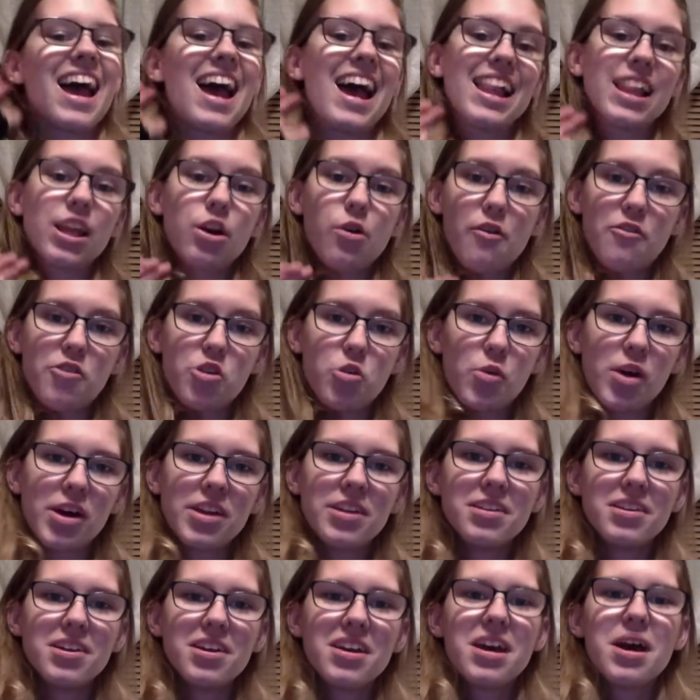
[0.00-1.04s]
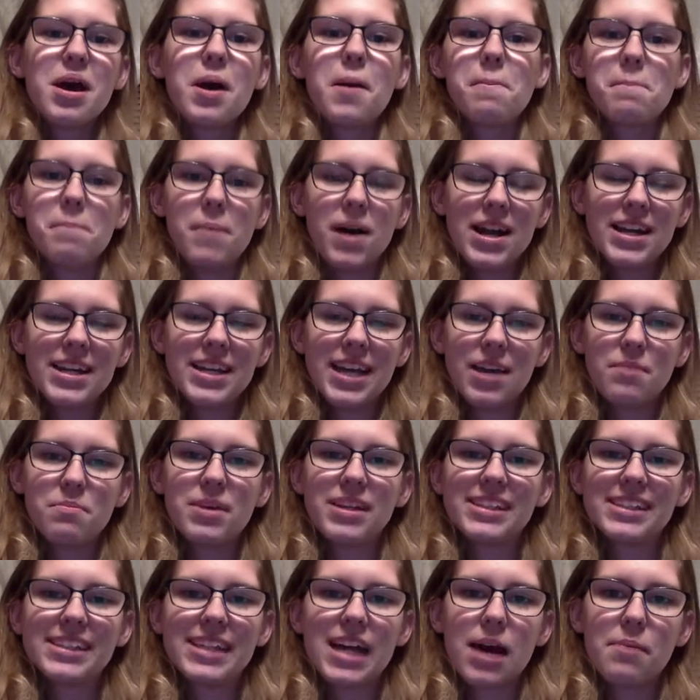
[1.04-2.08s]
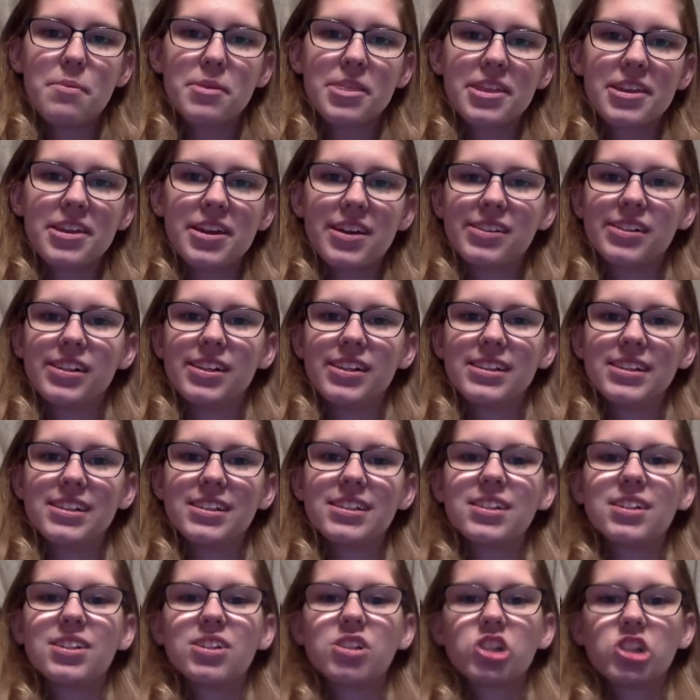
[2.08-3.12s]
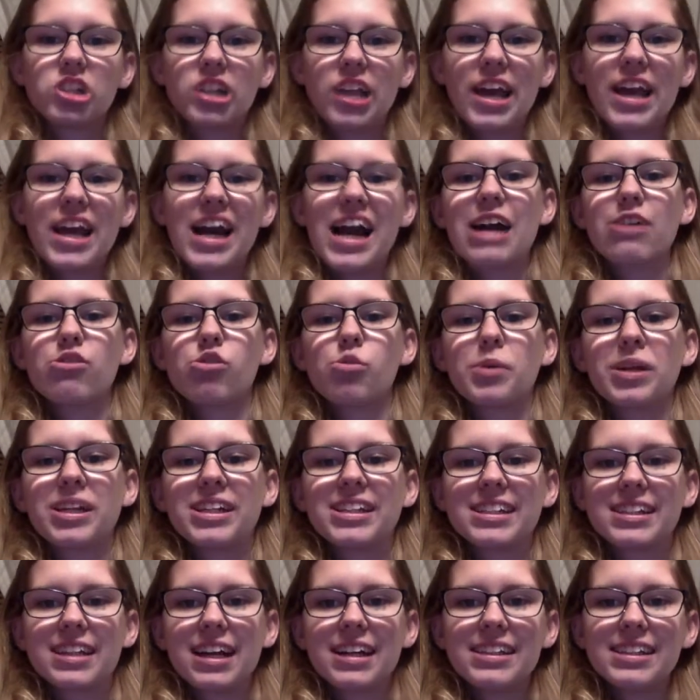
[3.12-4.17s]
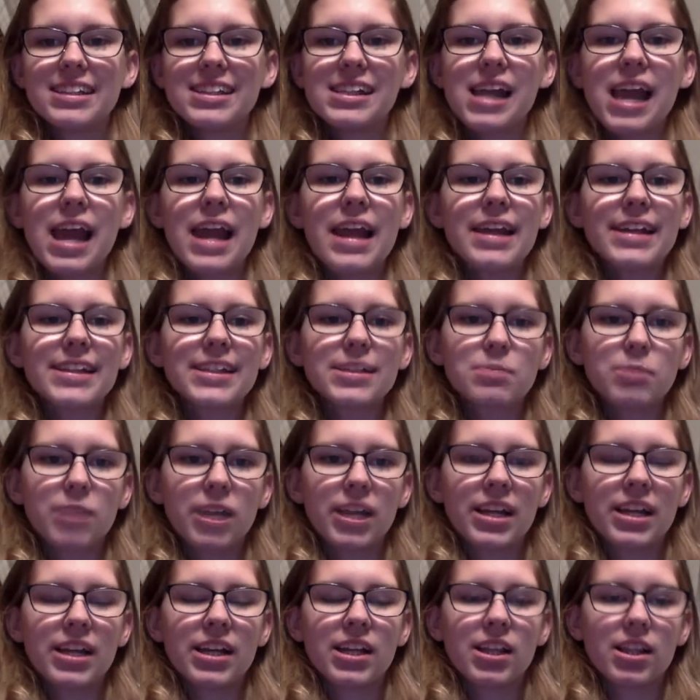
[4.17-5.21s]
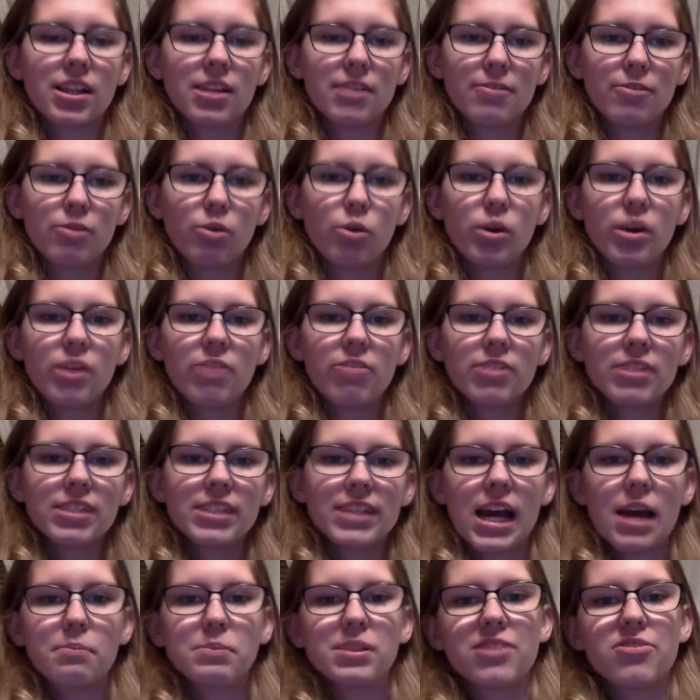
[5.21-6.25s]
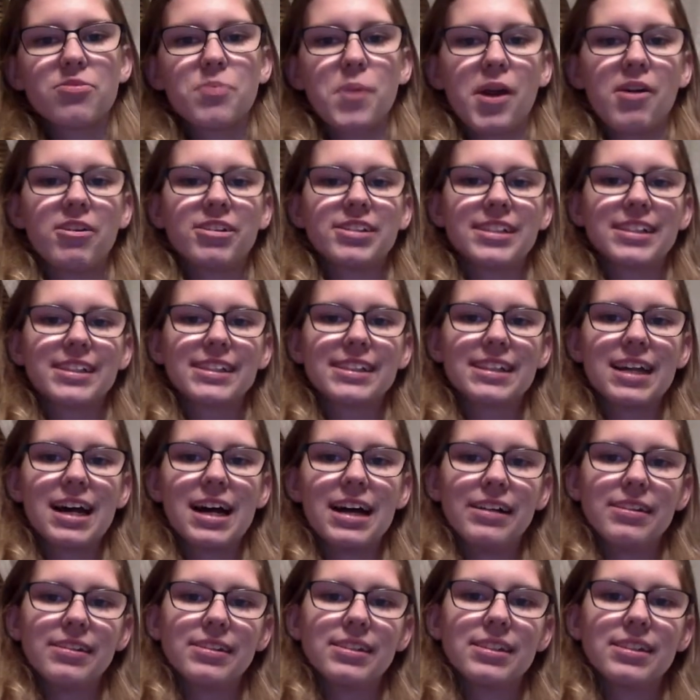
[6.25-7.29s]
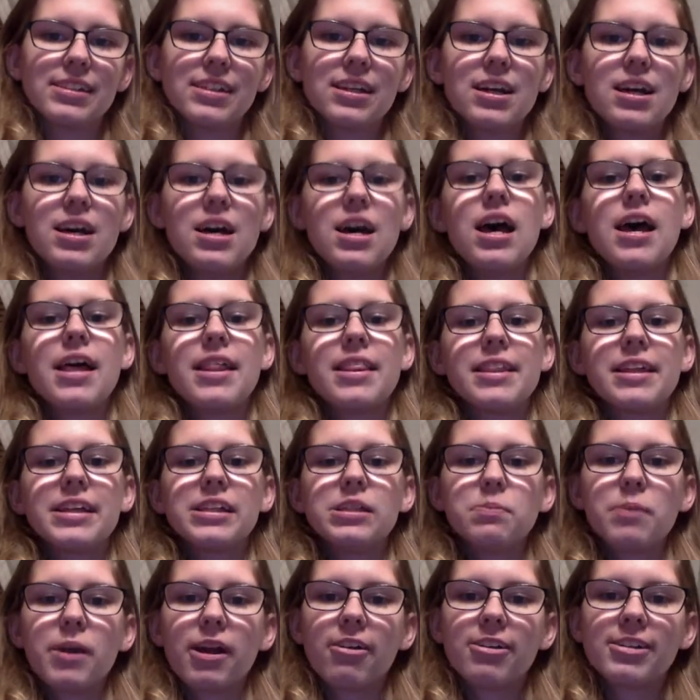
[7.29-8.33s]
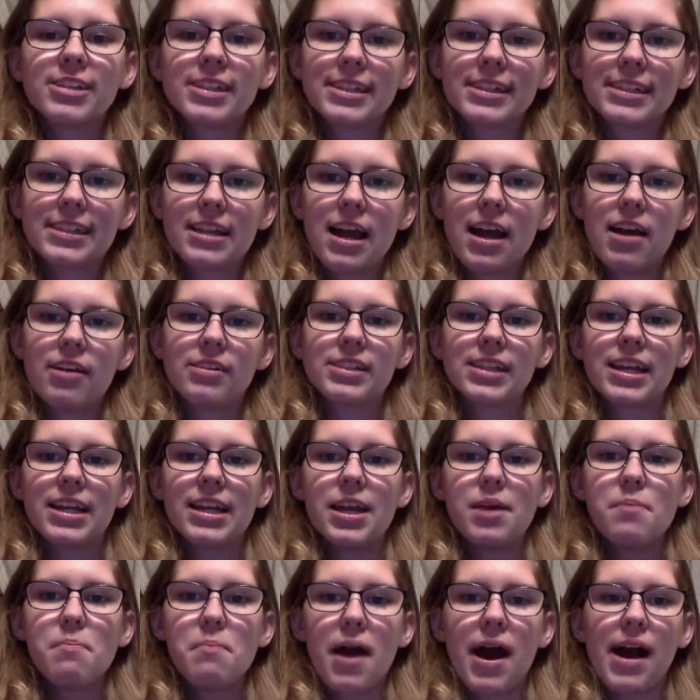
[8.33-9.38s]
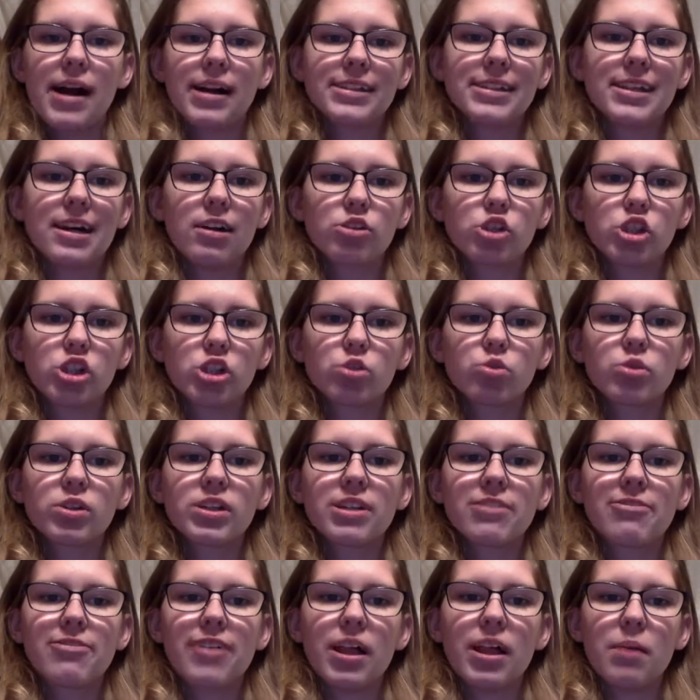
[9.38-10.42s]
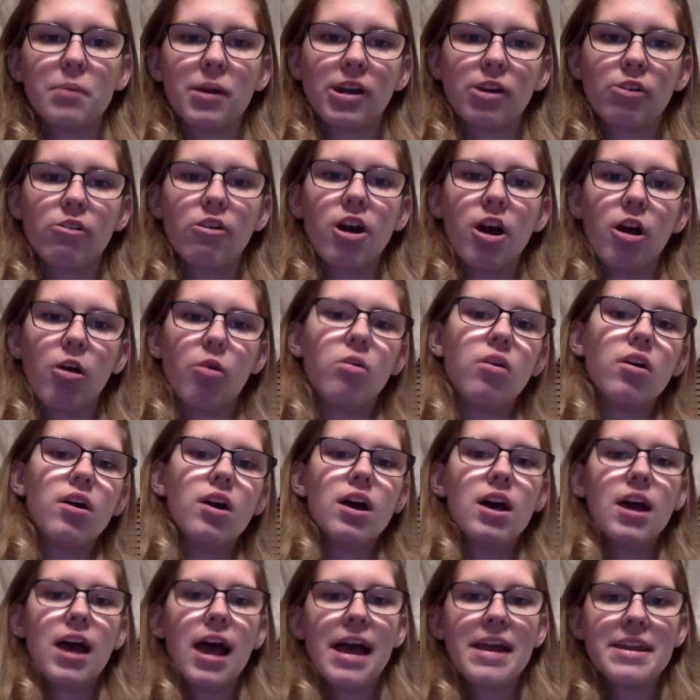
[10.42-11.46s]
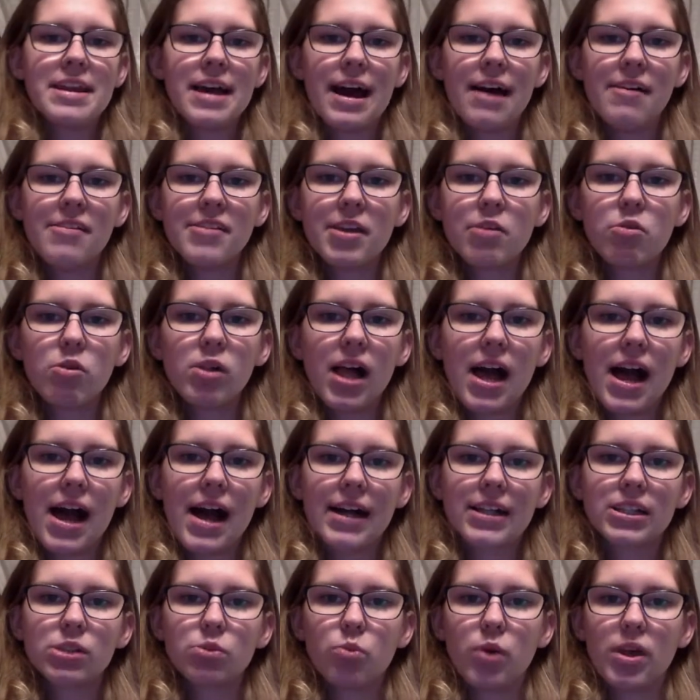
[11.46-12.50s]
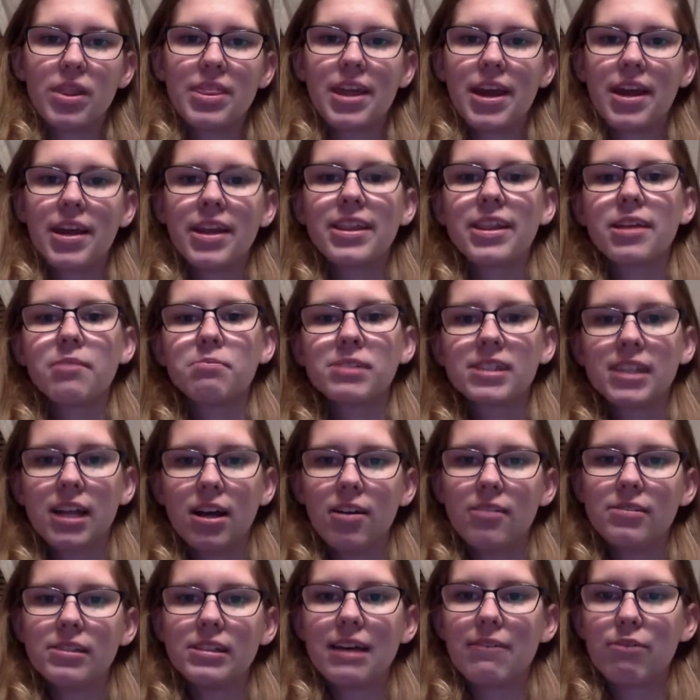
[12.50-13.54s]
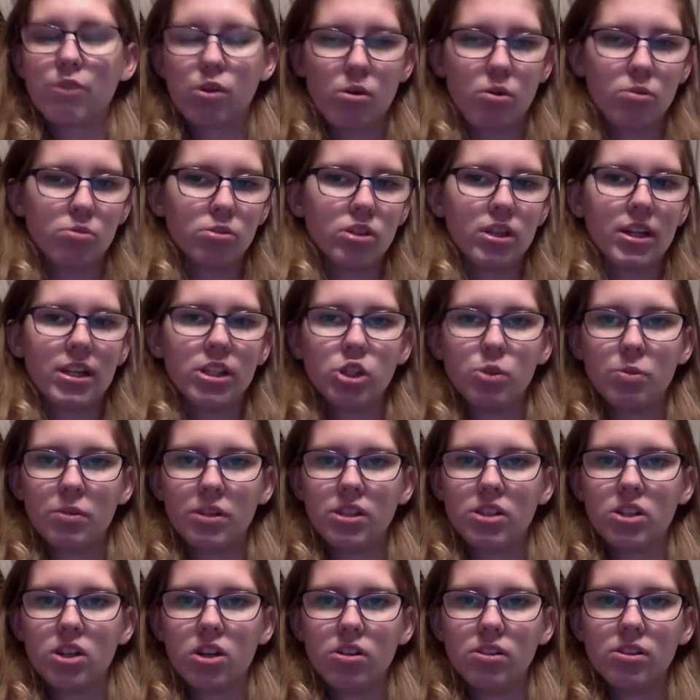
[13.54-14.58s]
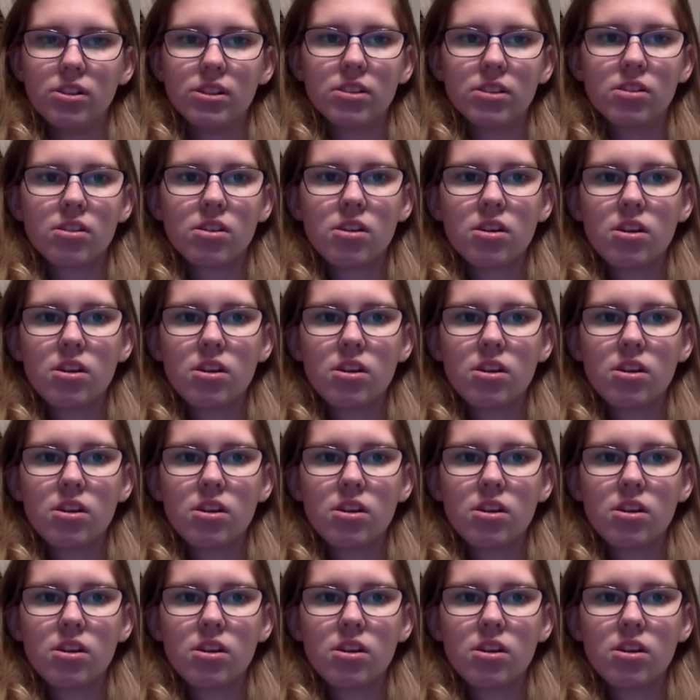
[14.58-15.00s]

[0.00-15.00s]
Hello everyone, my name is Tabitha Douglas. Today I will be discussing and explaining the 4 different types of parenting styles. These parenting styles can impact how children develop and grow, and how they will act when they themselves have grown into an adult.